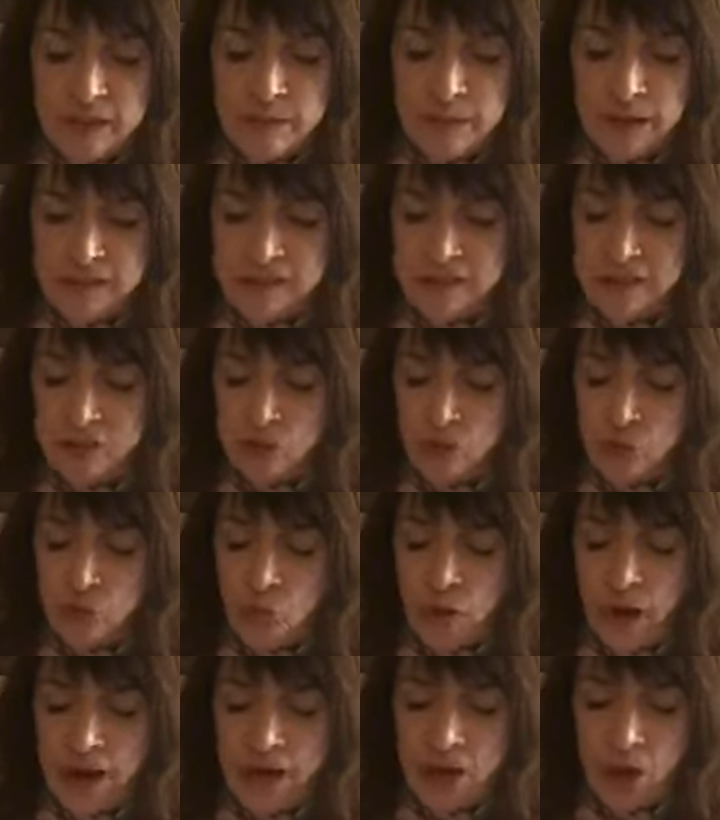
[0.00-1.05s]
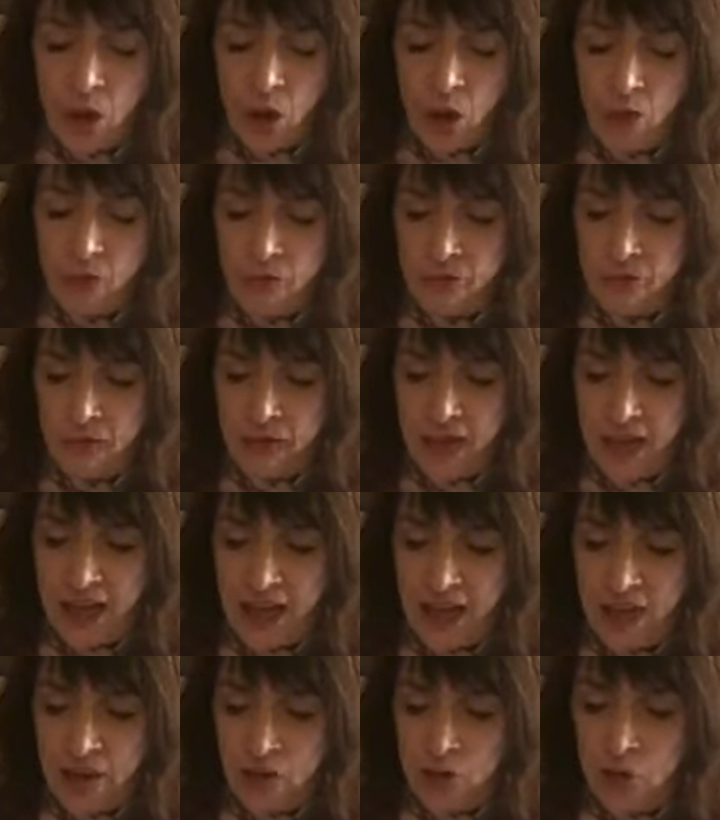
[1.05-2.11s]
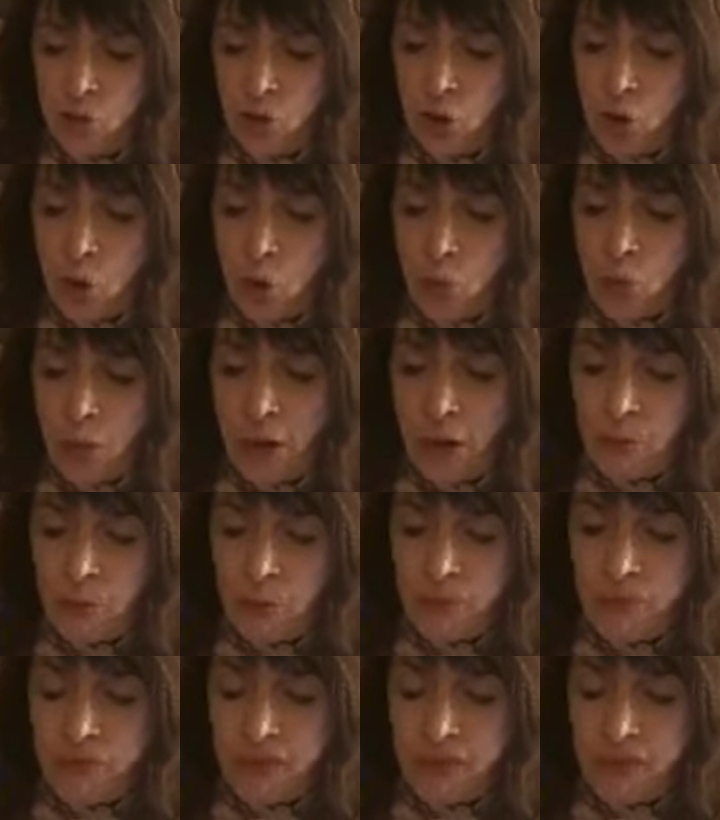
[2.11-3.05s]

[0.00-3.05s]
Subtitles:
may strike off the hand wherewith